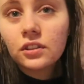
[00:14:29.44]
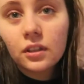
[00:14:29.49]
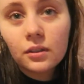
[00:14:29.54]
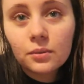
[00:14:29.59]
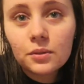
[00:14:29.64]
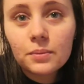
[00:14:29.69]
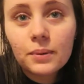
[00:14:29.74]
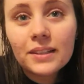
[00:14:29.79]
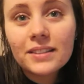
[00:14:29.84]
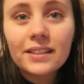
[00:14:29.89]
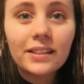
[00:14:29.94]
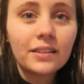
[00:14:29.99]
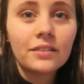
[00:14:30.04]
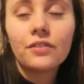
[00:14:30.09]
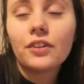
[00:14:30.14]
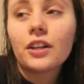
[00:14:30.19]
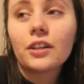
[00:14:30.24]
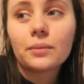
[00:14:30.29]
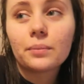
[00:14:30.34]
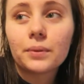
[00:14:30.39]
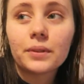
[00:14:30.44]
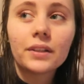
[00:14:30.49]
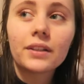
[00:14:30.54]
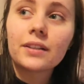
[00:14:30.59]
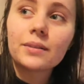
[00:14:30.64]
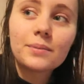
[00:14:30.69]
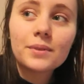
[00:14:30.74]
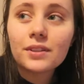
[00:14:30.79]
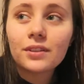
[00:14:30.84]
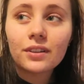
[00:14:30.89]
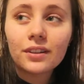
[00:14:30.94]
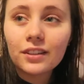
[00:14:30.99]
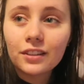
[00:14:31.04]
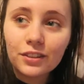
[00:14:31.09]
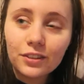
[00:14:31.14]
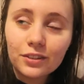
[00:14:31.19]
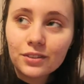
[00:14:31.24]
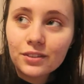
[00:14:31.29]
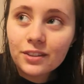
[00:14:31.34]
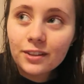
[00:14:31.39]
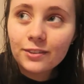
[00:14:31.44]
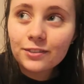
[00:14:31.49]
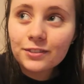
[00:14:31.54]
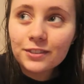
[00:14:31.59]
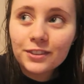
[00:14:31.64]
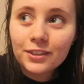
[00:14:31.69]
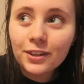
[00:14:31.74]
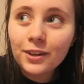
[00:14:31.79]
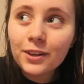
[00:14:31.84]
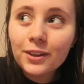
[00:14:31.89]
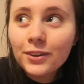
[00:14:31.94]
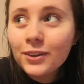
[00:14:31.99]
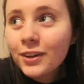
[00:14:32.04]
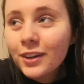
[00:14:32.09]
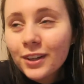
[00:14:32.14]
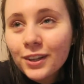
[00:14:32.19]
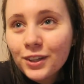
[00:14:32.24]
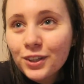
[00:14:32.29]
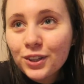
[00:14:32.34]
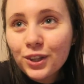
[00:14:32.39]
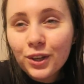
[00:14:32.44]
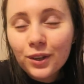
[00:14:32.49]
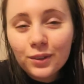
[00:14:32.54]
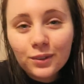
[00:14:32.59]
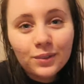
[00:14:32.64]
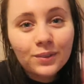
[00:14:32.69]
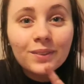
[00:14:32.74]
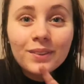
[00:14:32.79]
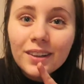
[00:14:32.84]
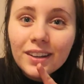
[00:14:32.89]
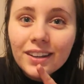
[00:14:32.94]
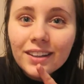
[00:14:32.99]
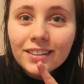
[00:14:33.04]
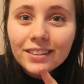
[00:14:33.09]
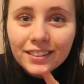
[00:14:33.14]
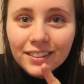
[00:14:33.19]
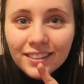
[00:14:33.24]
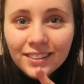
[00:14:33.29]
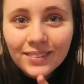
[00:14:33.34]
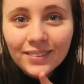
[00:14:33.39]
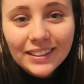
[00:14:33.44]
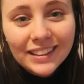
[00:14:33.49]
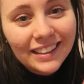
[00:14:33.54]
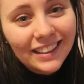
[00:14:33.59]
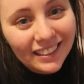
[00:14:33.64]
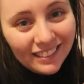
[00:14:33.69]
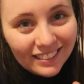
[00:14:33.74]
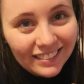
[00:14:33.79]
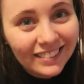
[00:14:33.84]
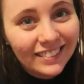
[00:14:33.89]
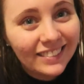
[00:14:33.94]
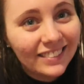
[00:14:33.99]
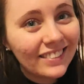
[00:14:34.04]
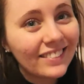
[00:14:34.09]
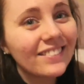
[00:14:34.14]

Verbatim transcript: I was about to end the vlog, but like I'm still gonna do stuff. To, so I'll see you when I next do